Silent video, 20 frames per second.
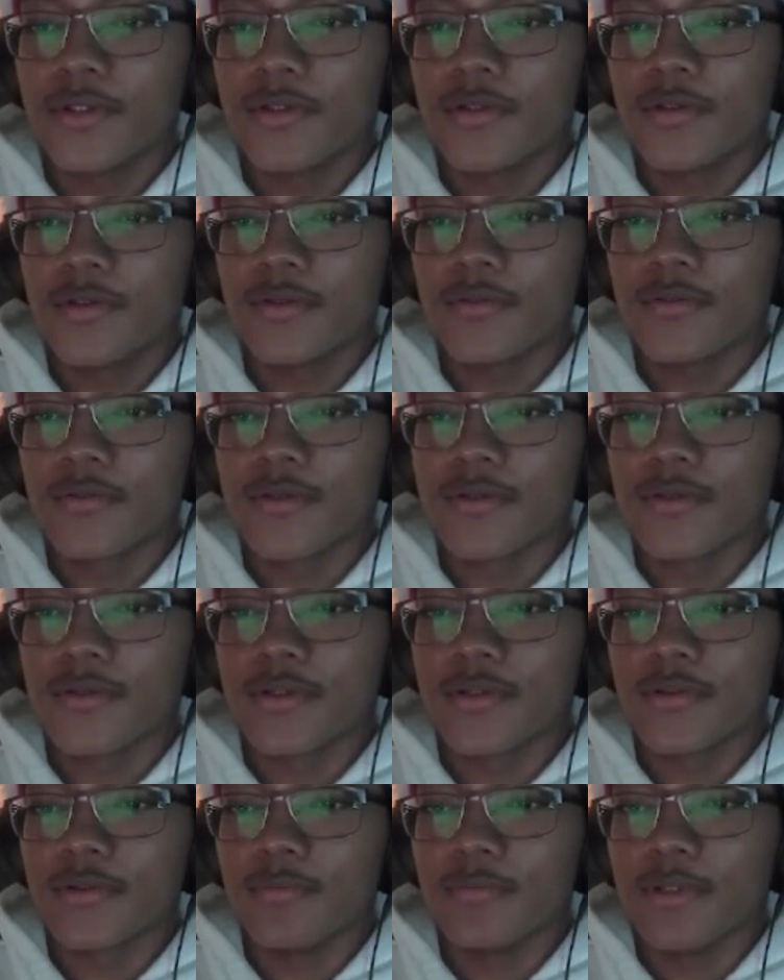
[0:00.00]
is going
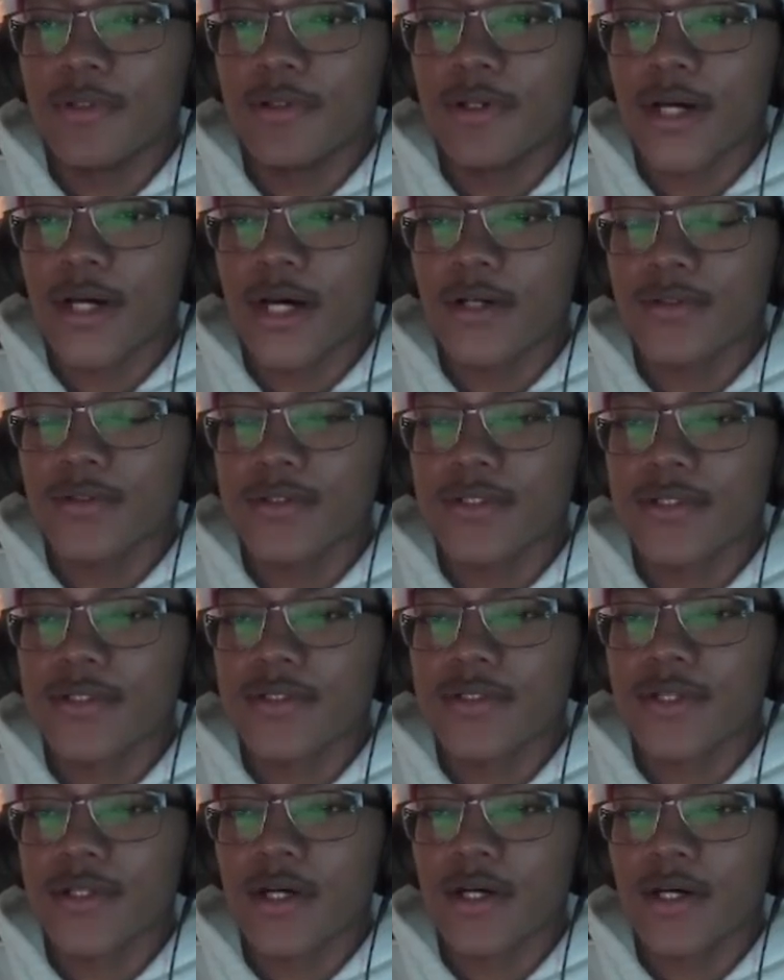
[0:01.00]
to be
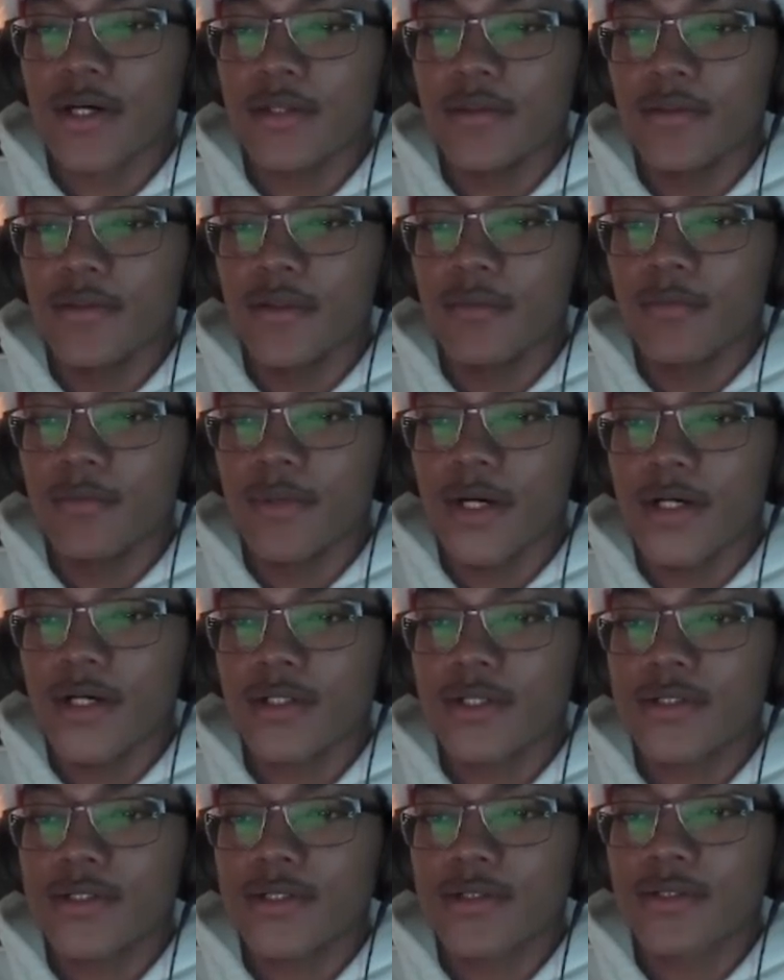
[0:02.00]
outside the
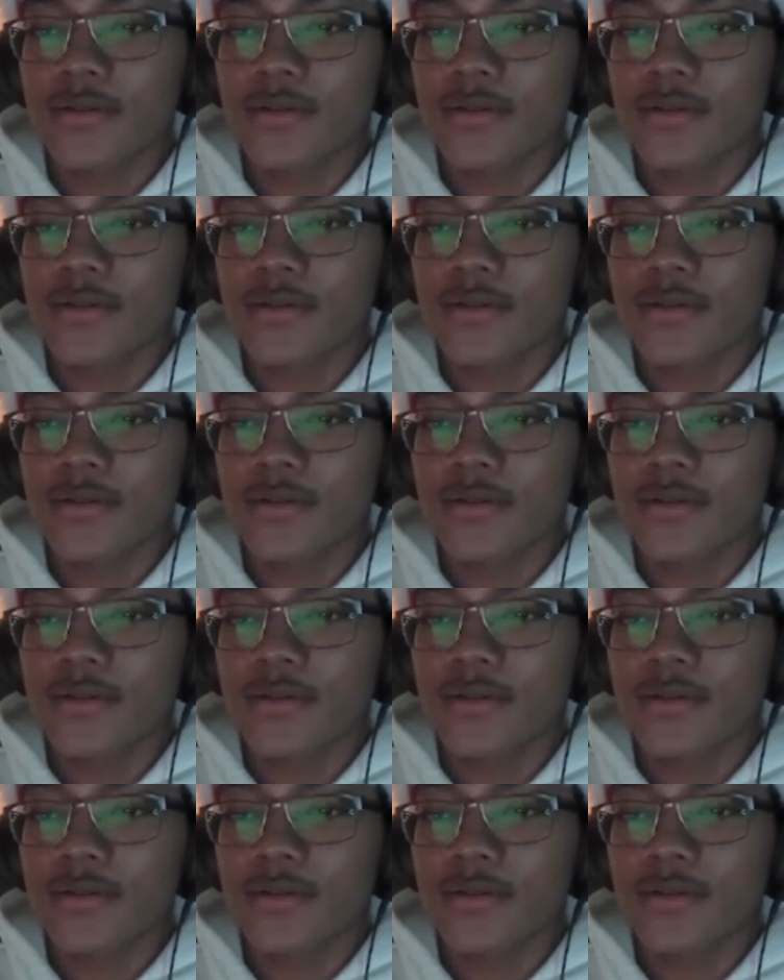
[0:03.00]
box.